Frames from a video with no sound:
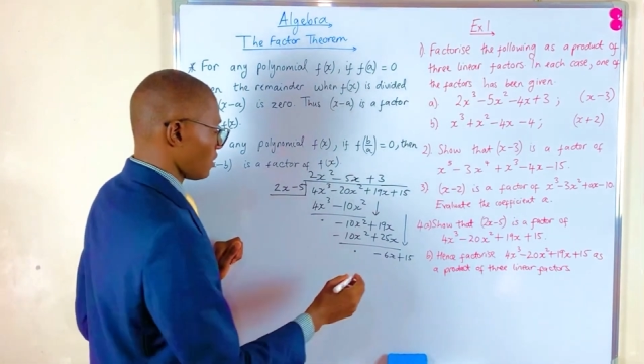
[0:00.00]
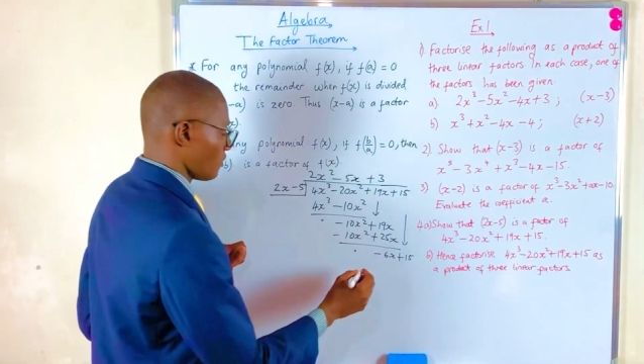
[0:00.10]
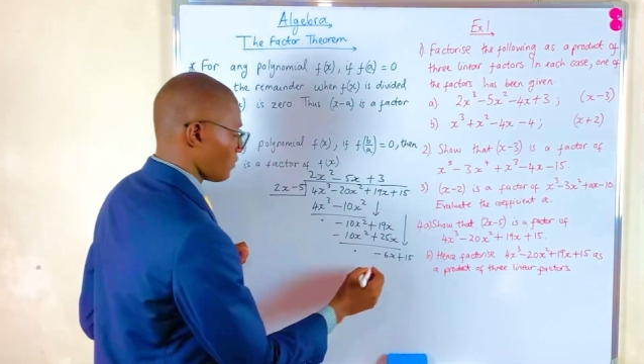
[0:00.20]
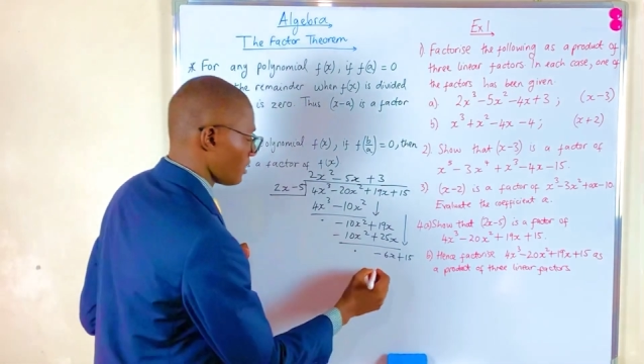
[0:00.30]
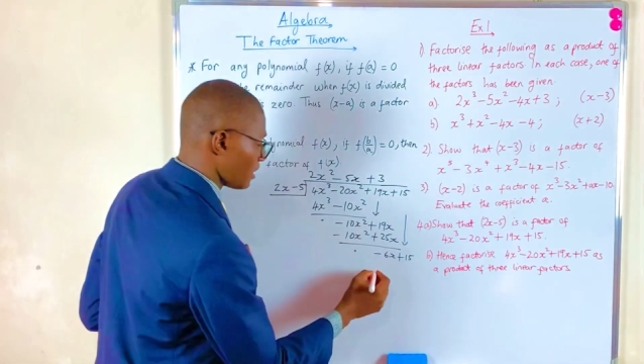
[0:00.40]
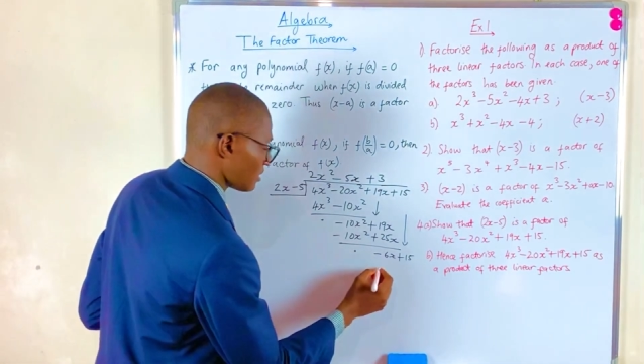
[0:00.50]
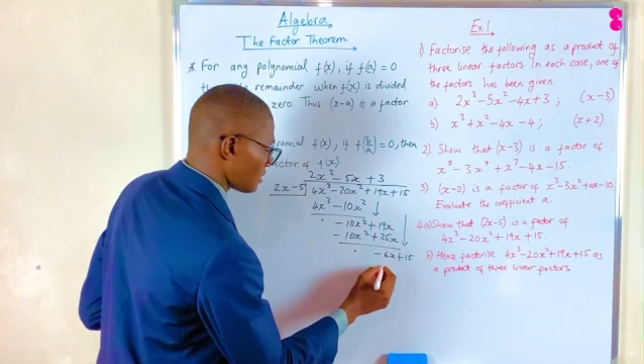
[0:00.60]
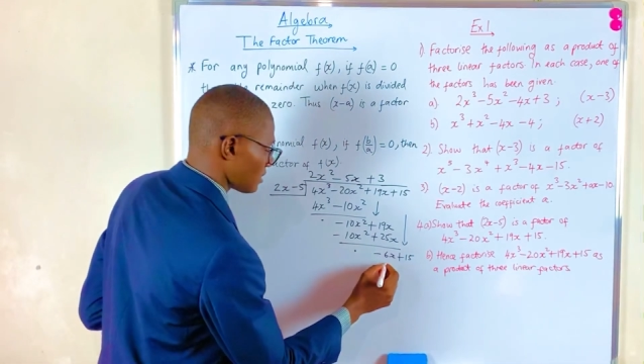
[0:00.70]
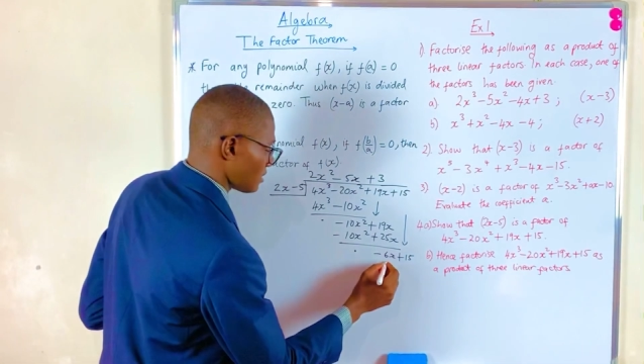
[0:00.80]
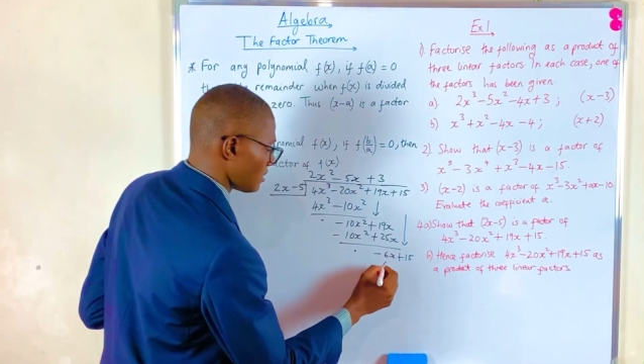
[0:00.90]
we get
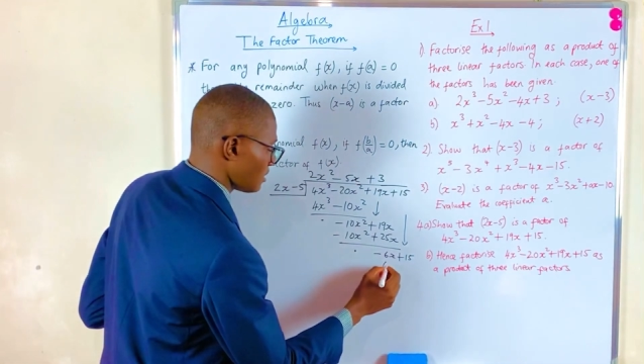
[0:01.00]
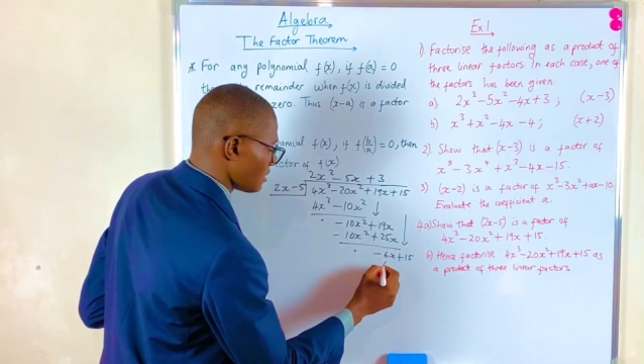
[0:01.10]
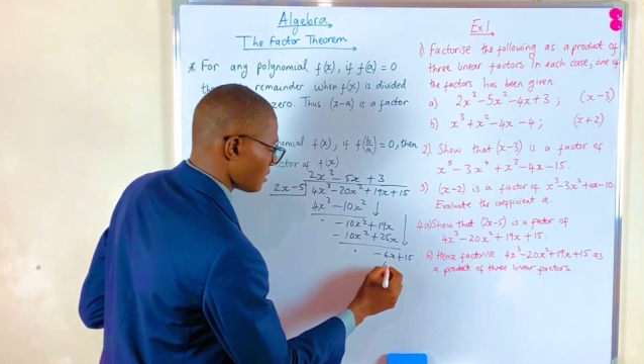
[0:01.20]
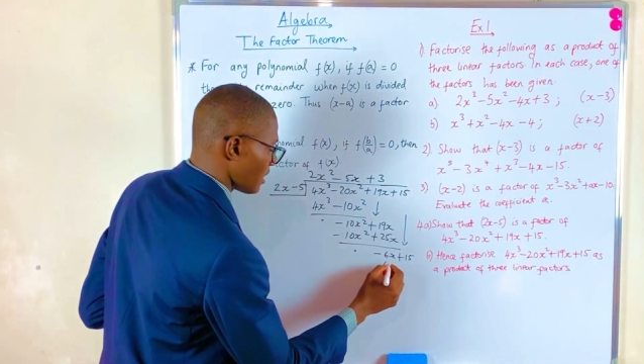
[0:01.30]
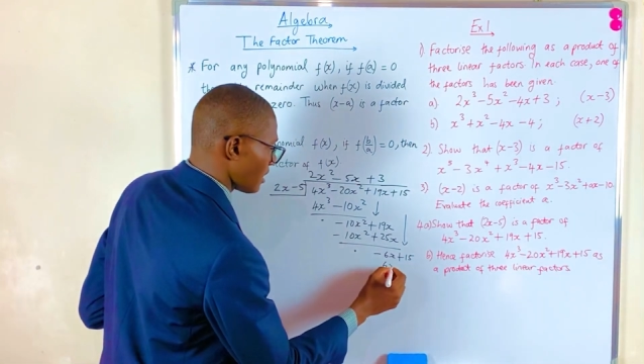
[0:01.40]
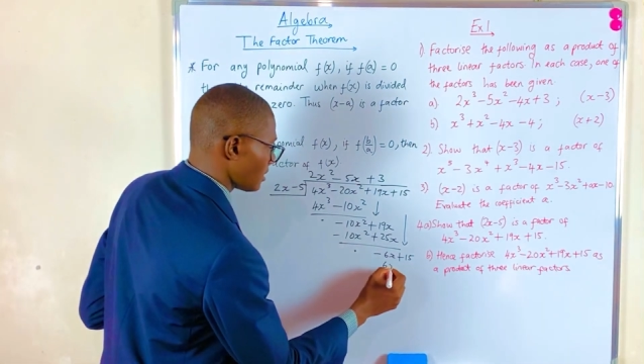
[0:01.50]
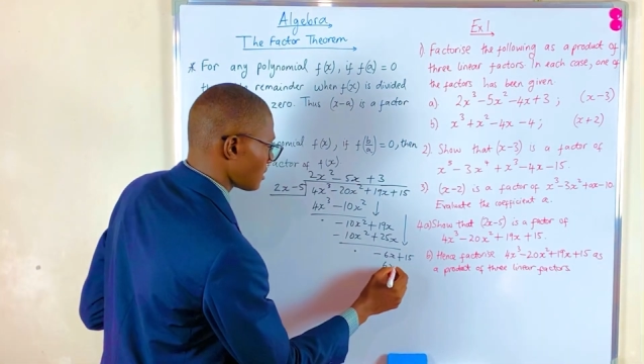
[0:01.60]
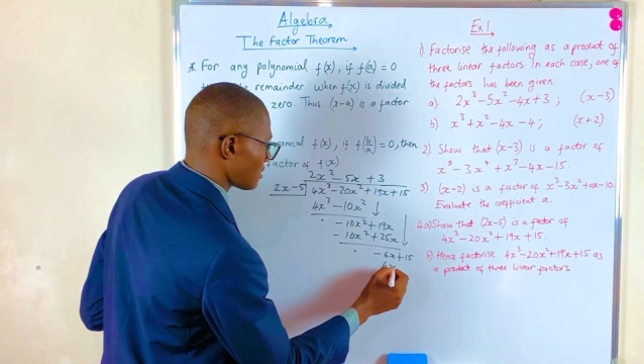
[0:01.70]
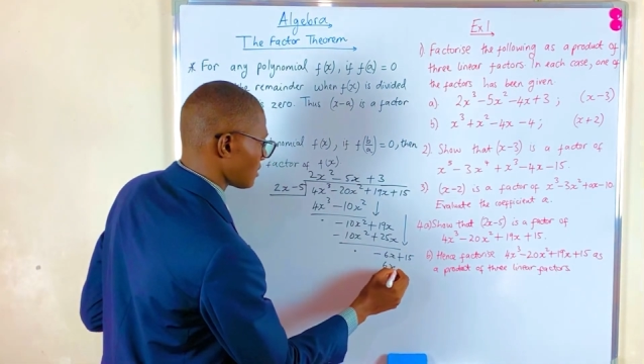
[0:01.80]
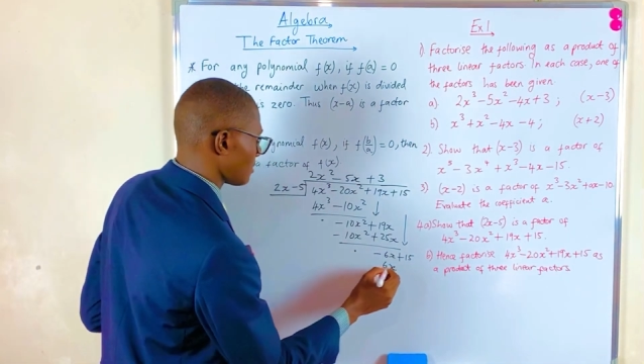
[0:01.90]
6x. This